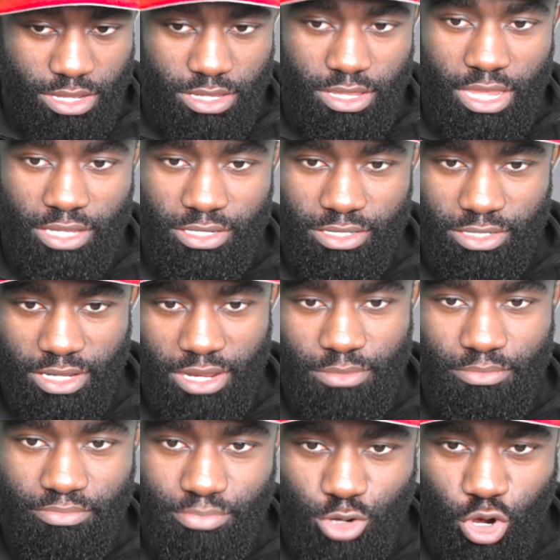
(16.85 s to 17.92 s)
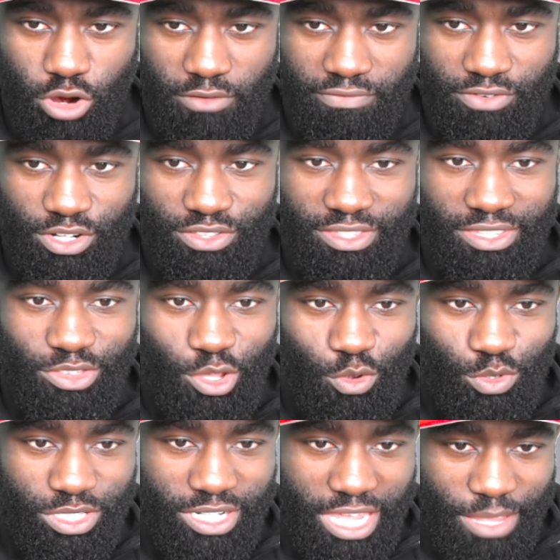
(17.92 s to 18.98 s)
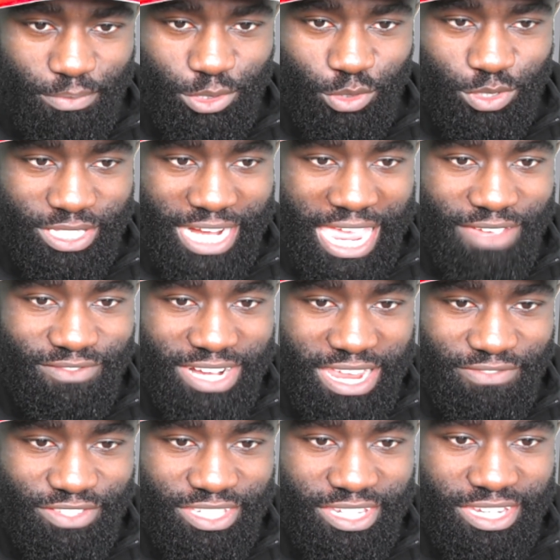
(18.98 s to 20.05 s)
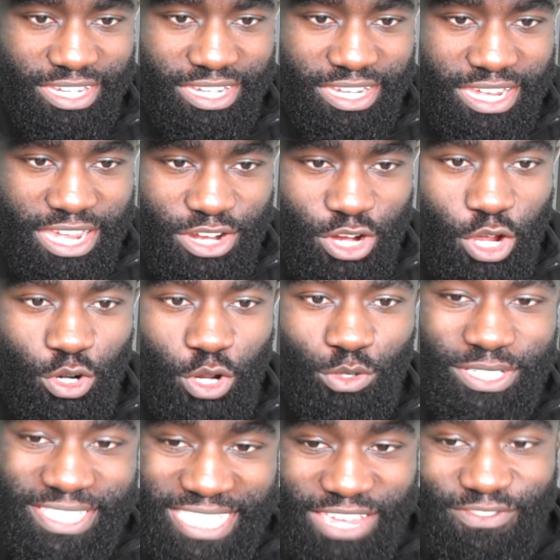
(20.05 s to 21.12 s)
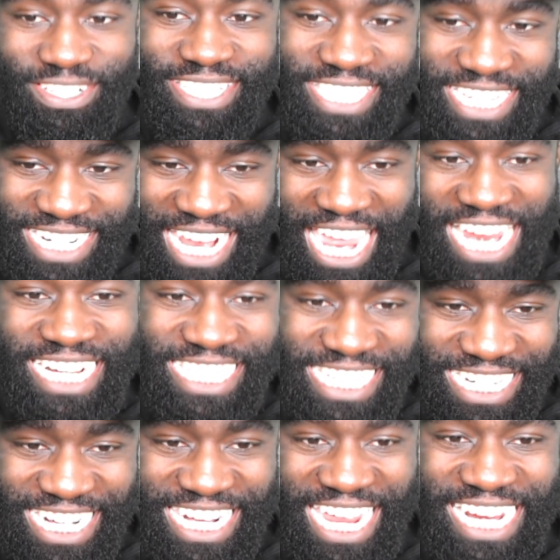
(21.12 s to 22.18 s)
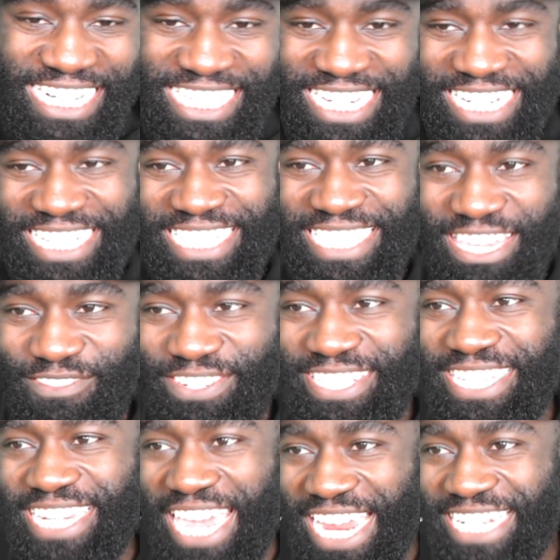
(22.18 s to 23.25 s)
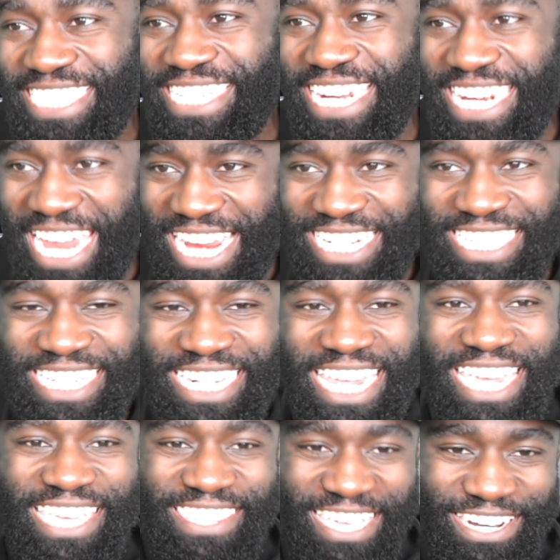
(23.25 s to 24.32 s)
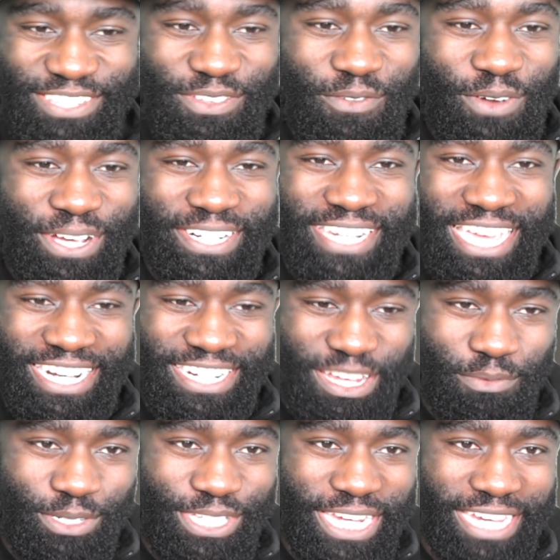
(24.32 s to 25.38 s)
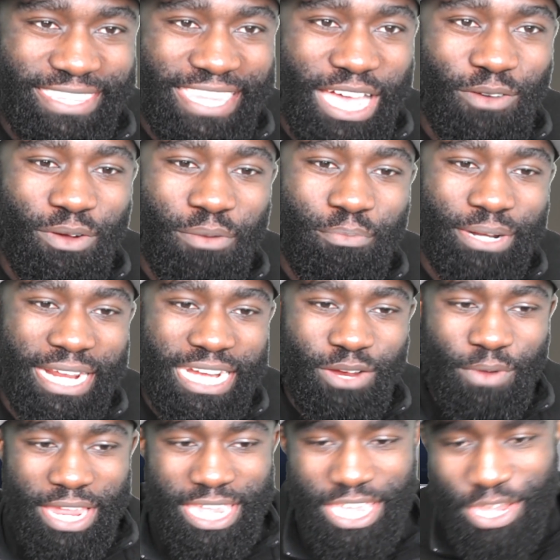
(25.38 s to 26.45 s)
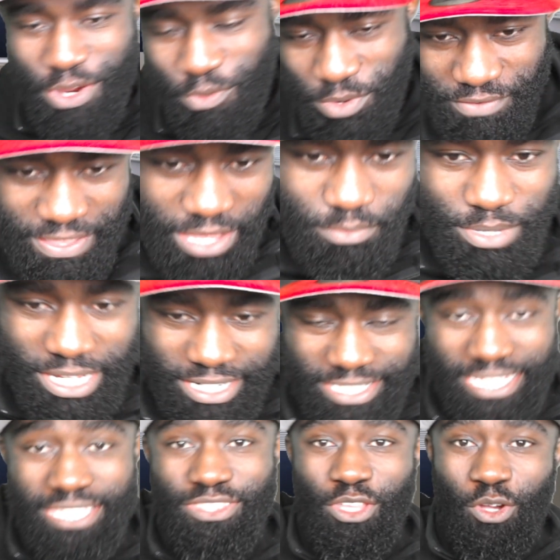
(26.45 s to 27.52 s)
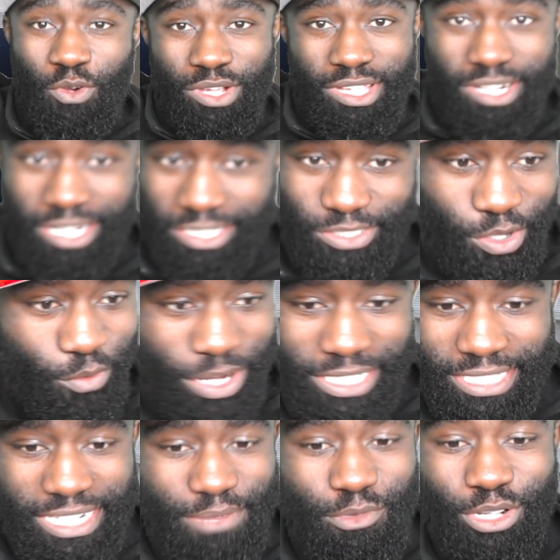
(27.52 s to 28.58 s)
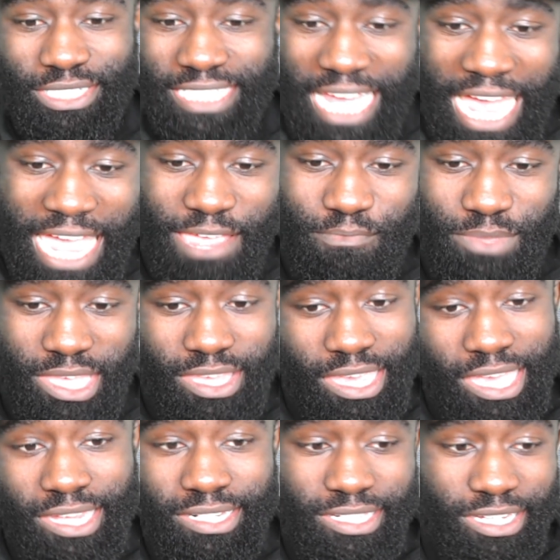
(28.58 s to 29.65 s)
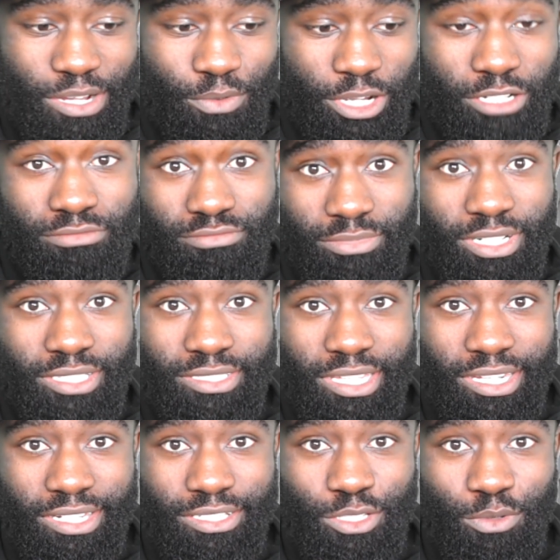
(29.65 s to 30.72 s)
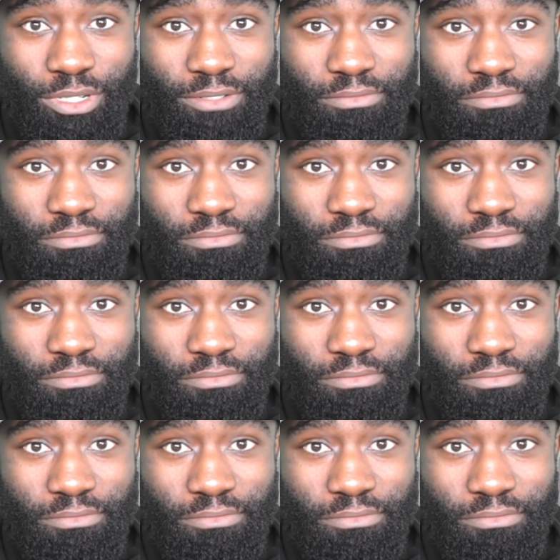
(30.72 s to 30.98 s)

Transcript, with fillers: Yes, I'm confident that those are the episodes that I have left no, no, 17, 18, and 19. 17, 18, and 19. That is the one. I had to double check that one. But anyway, with that being said, though, let's not waste any more time. And, uh, well, let's get into it.